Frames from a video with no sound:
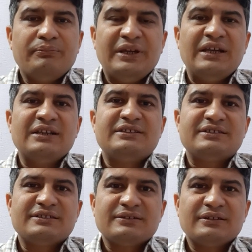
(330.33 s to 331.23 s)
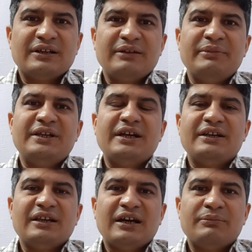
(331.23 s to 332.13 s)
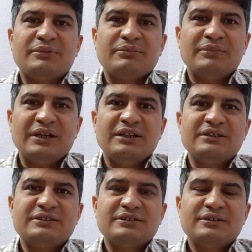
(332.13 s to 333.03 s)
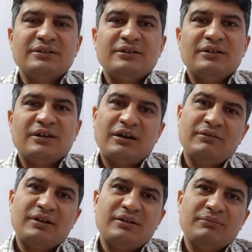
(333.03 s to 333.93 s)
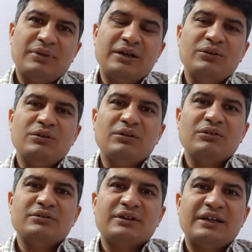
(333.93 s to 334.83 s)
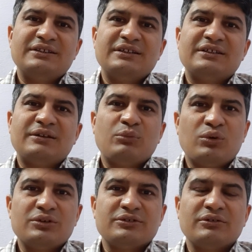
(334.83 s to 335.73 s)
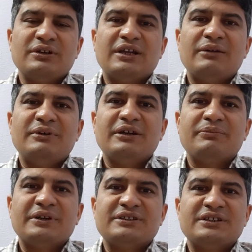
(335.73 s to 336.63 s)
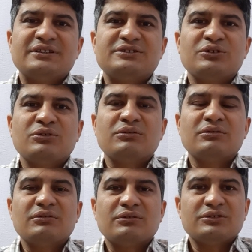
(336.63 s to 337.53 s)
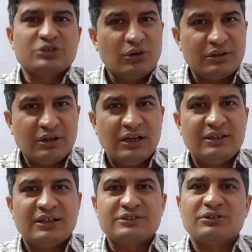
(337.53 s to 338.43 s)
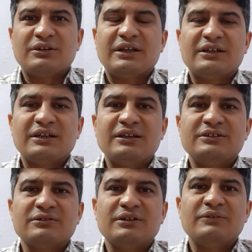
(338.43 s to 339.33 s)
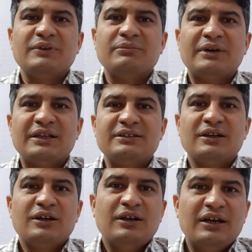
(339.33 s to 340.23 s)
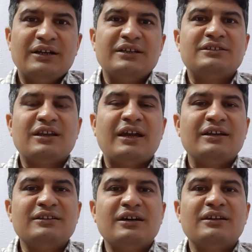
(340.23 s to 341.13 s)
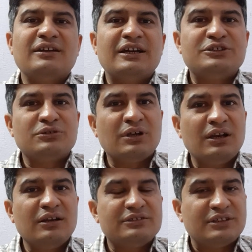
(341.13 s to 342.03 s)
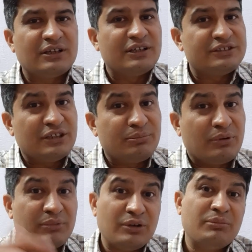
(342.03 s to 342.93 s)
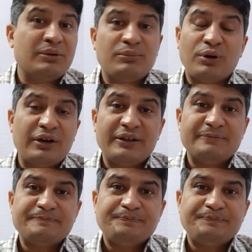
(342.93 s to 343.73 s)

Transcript: meals, that immediately after meals, our blood glucose rises, and more so in diabetic patients, so ultra short acting insulin will manage. It is like the natural secretion from the human body.